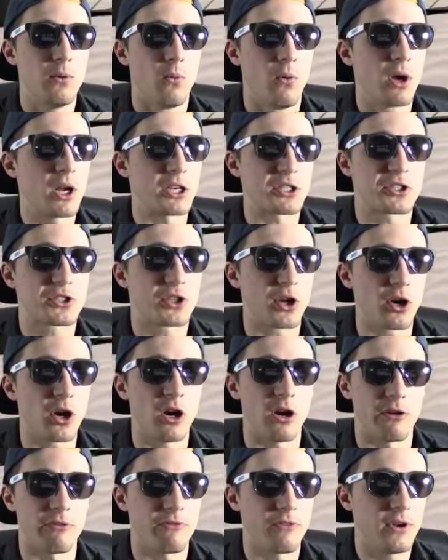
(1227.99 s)
What a
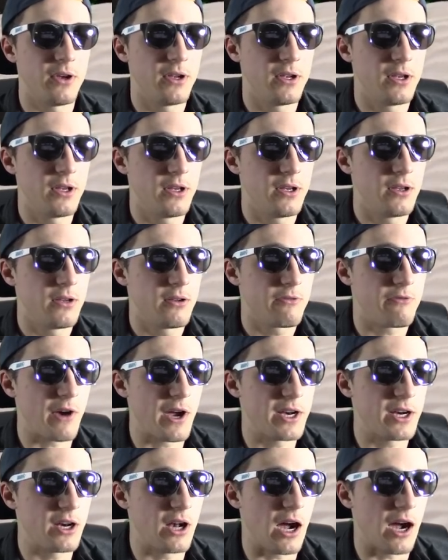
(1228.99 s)
serve!
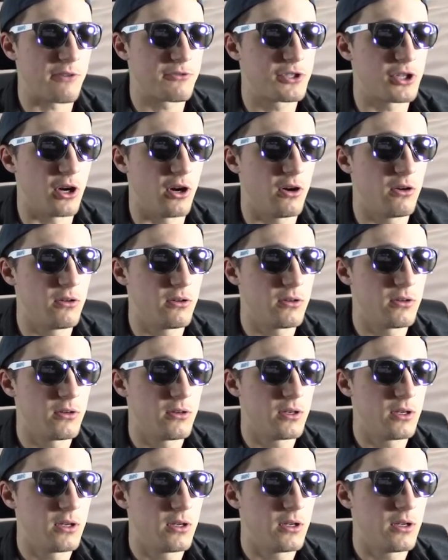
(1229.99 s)
Fight it off, Joe.
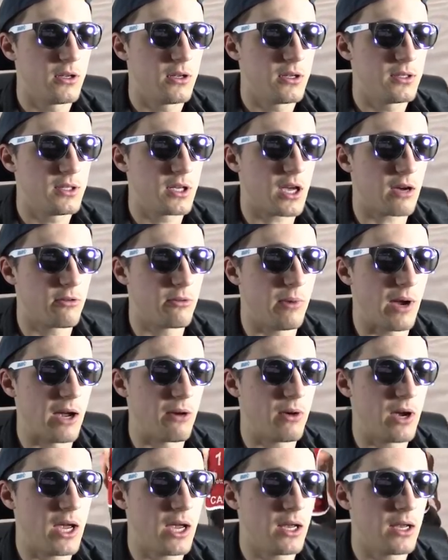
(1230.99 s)
You coming my
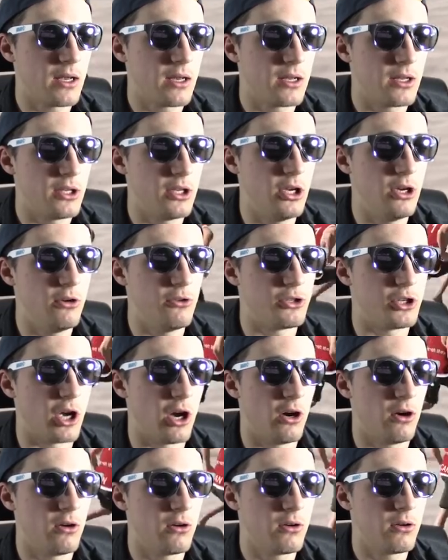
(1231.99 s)
way? You,
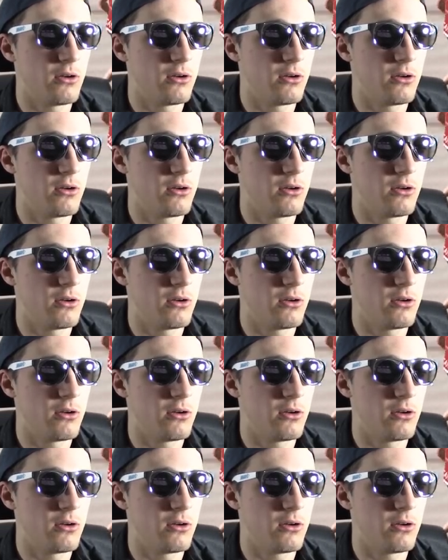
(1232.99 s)
Joe.